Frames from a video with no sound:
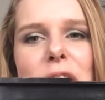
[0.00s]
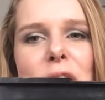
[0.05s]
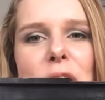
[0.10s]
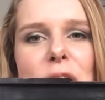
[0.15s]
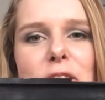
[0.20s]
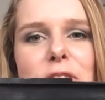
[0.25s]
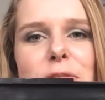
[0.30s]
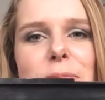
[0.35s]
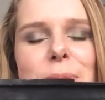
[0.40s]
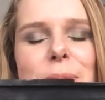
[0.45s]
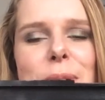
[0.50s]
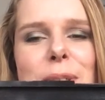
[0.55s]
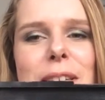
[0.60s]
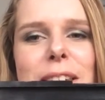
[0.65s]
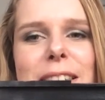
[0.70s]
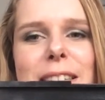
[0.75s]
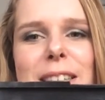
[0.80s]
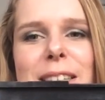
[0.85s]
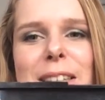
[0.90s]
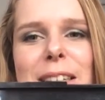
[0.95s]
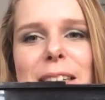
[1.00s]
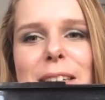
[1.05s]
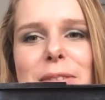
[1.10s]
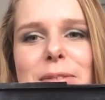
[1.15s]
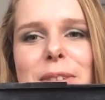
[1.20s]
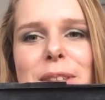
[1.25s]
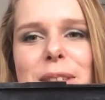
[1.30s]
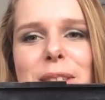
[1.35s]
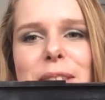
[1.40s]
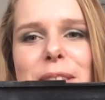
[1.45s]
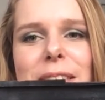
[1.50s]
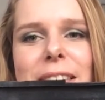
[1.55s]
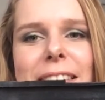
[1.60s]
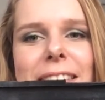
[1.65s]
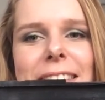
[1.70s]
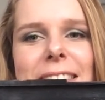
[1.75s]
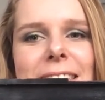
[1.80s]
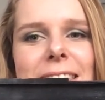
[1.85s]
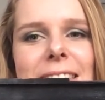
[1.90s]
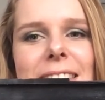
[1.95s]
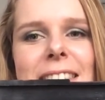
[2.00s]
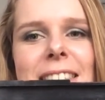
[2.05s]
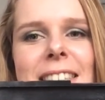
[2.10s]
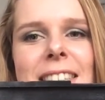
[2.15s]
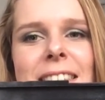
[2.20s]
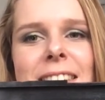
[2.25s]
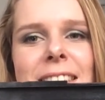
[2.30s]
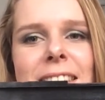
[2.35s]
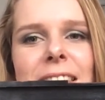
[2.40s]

half because I didn't like finish it like this.